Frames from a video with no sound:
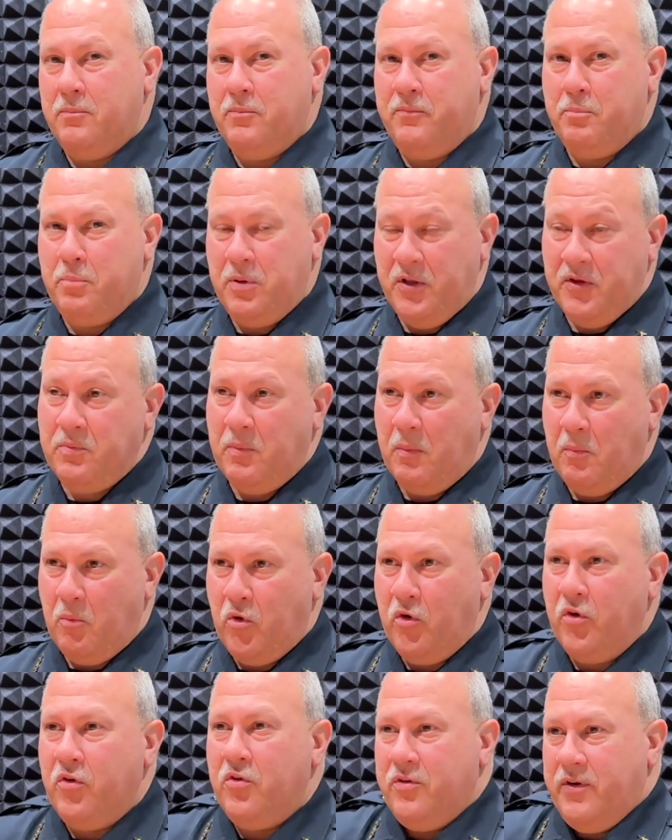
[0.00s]
police
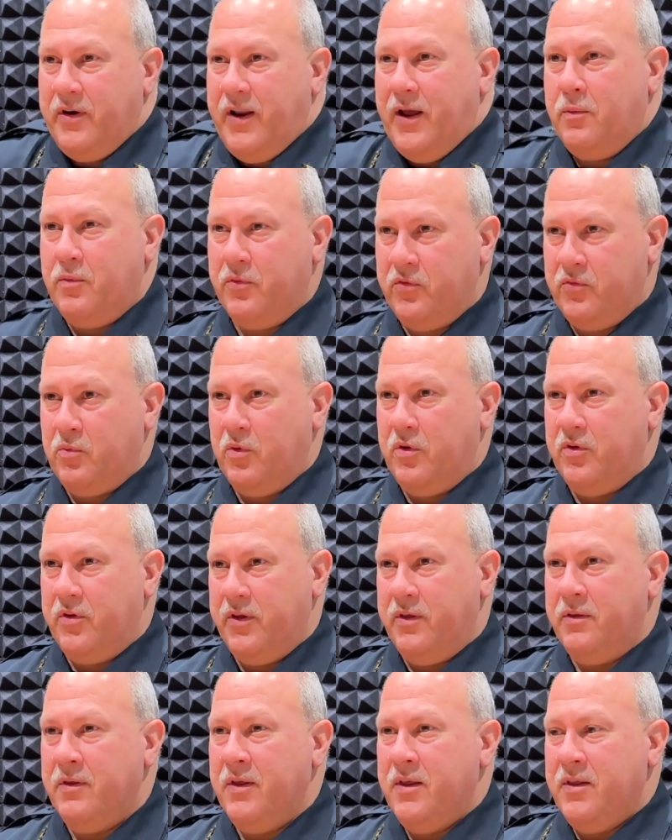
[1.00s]
memorial, and that was
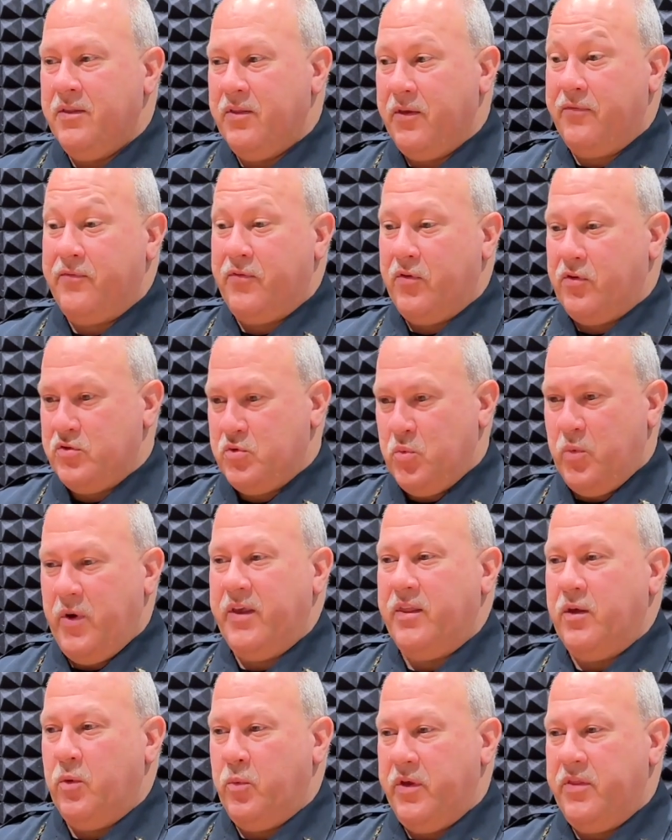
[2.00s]
really the first way
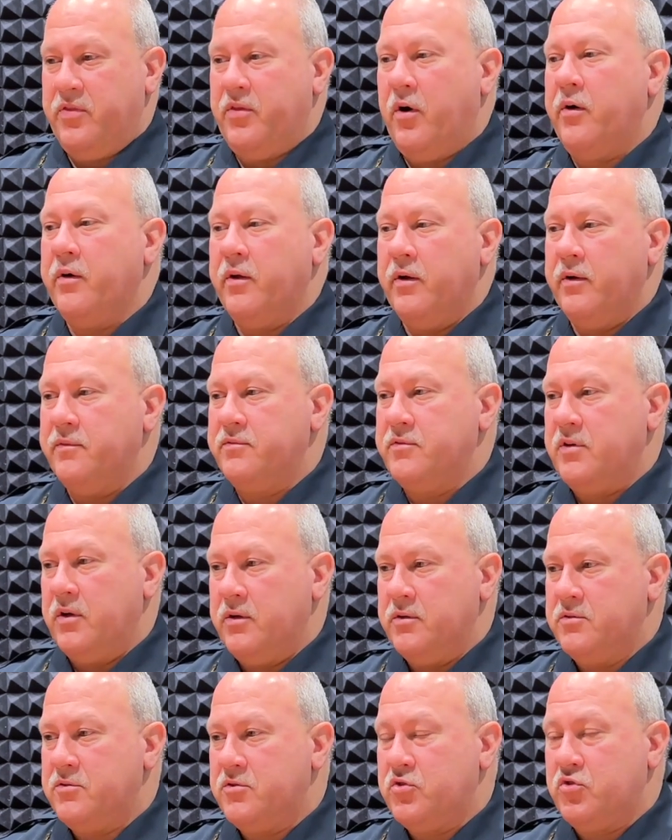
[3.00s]
that we thought of
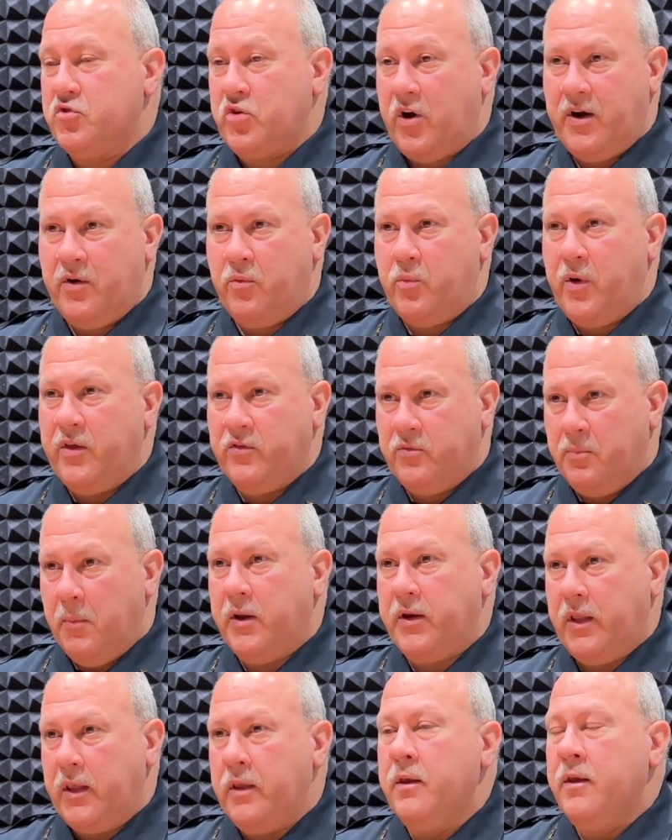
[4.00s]
to try to raise
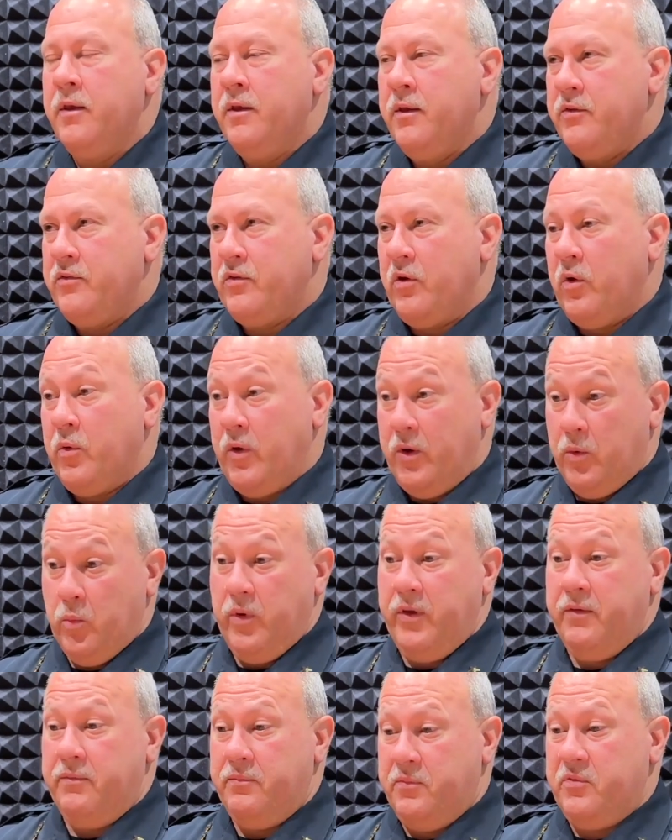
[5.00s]
money. So, and
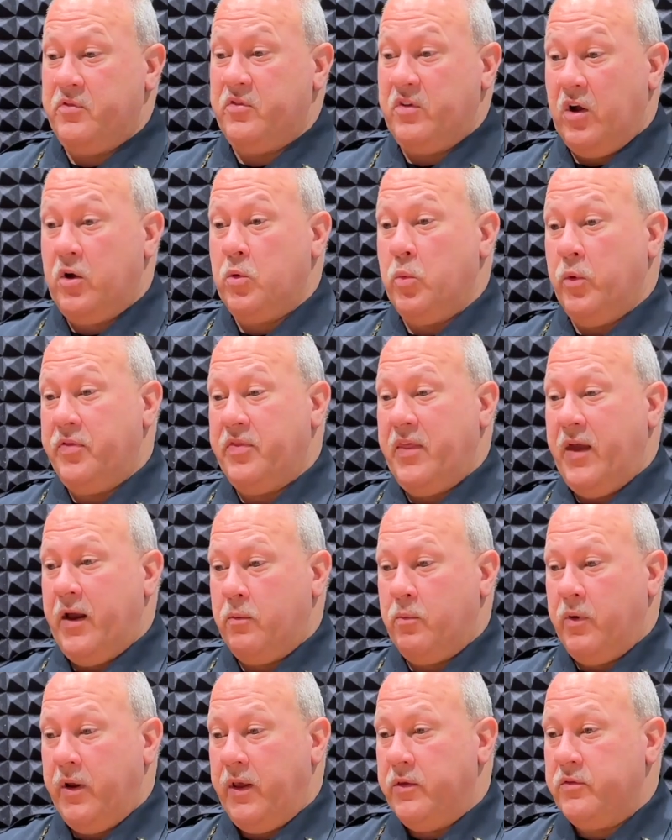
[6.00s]
we've stuck with
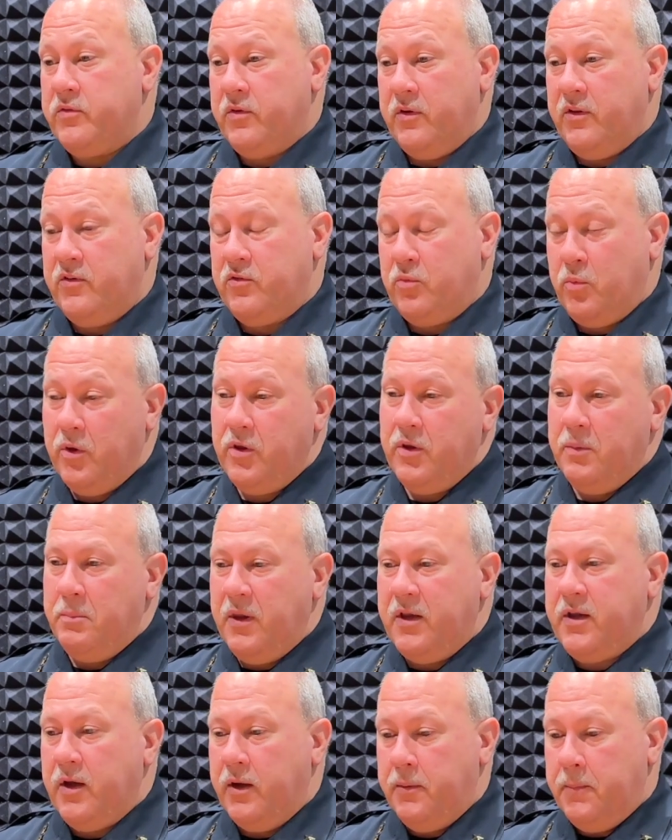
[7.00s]
that race, and it's really
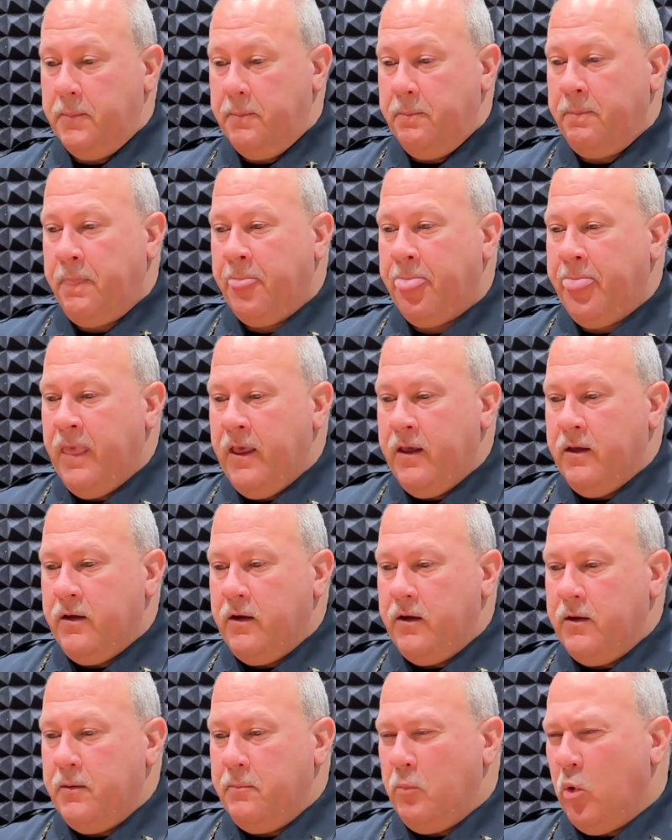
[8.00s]
become
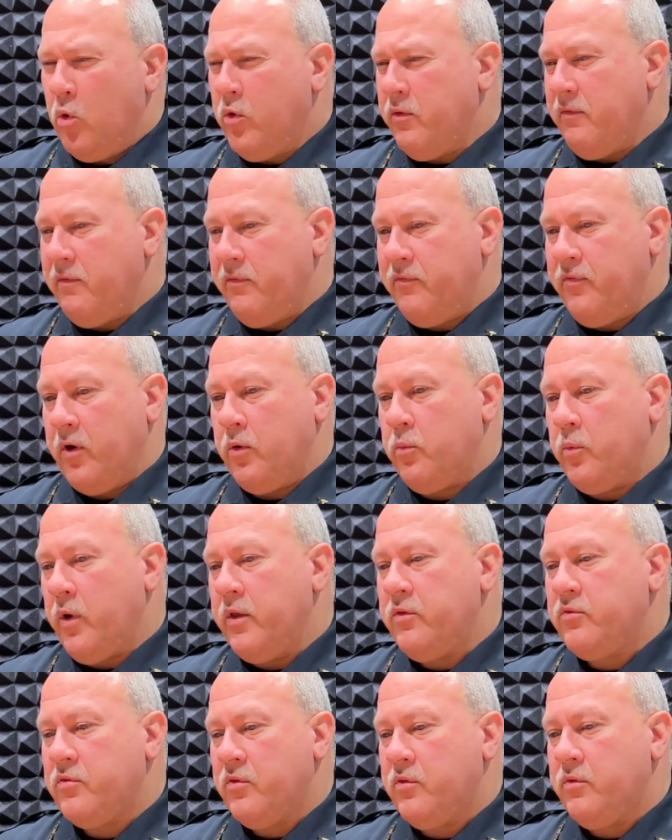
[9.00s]
more of a
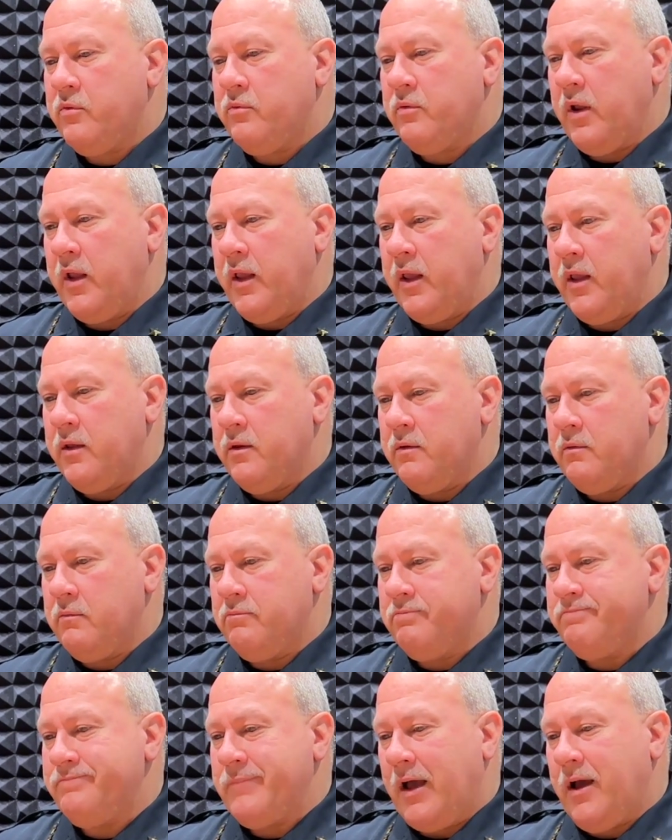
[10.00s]
fundraiser,
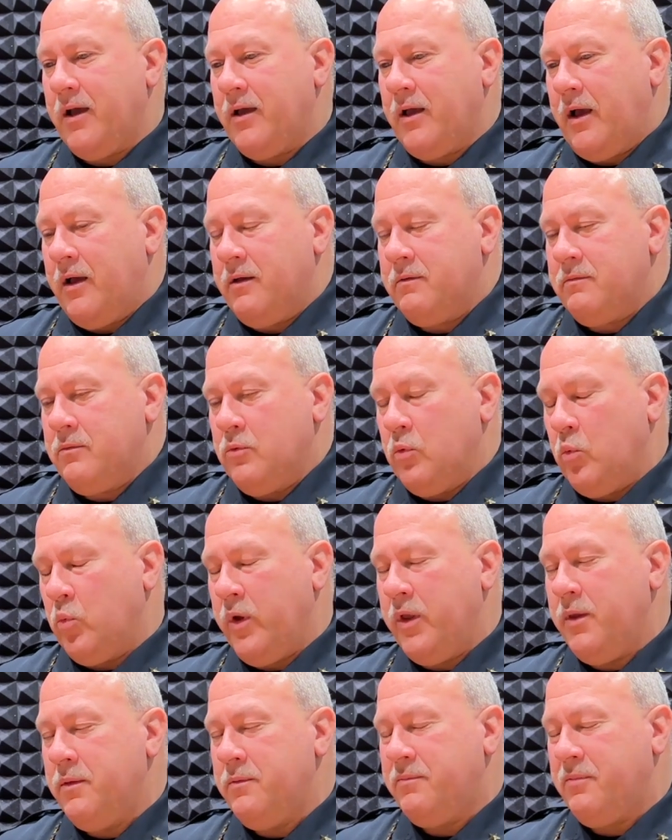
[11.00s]
and
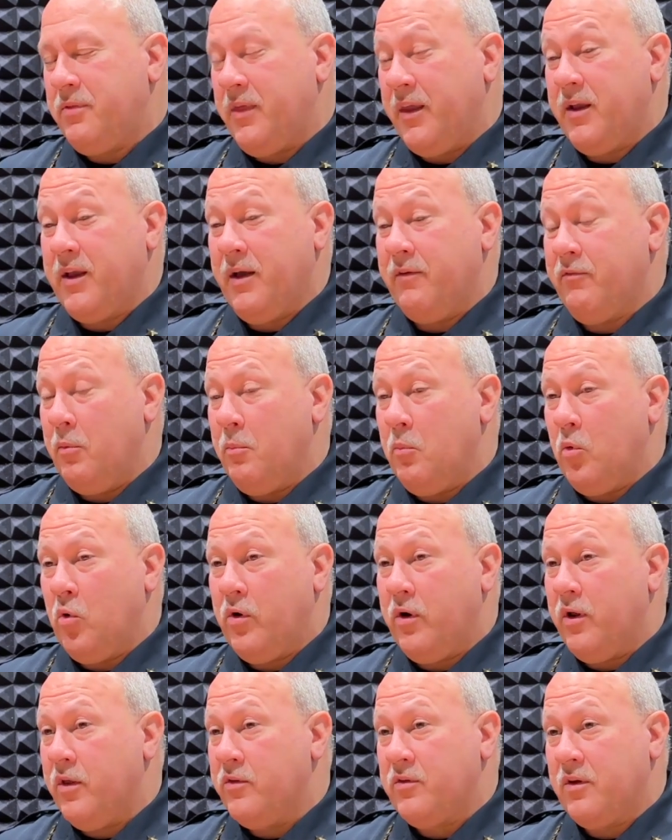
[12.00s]
we think of it
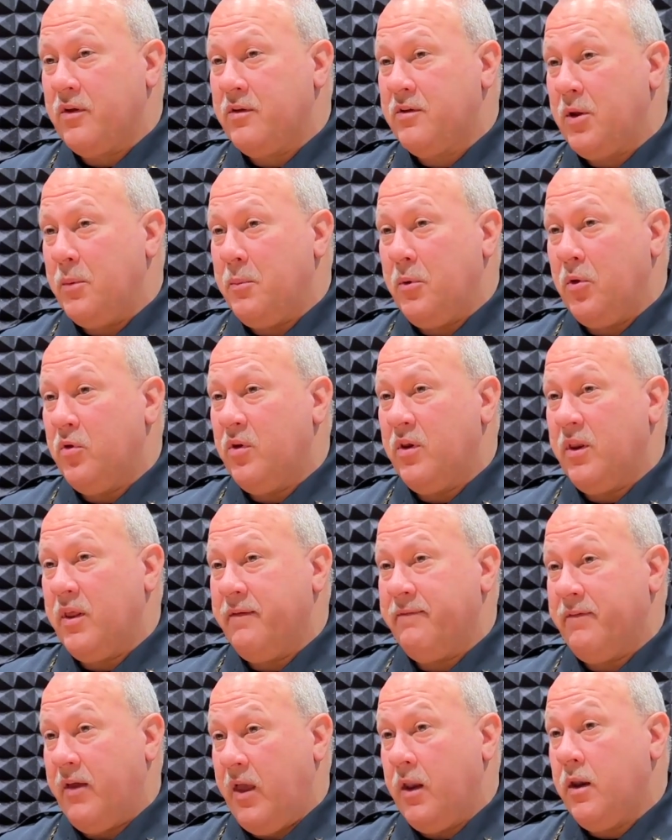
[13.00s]
more as a community
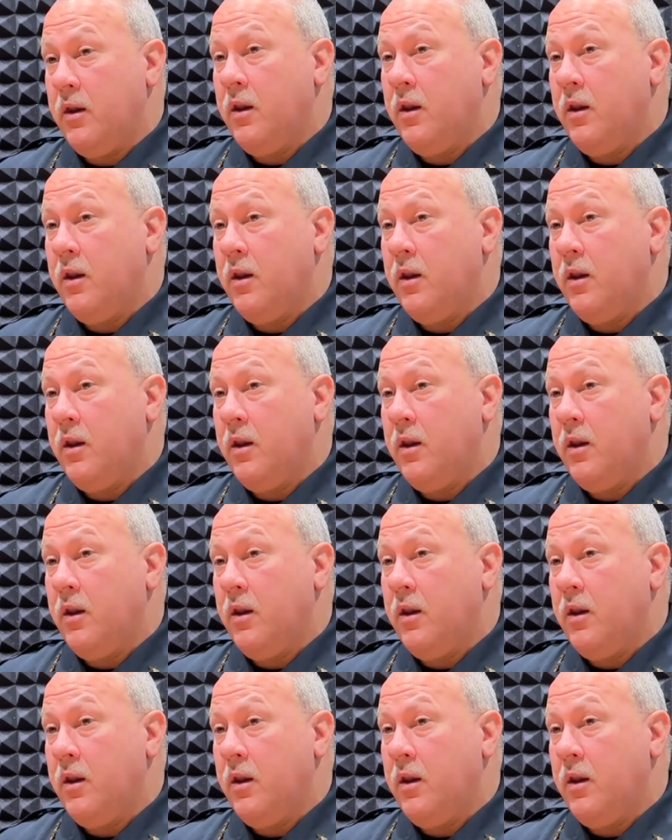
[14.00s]
event.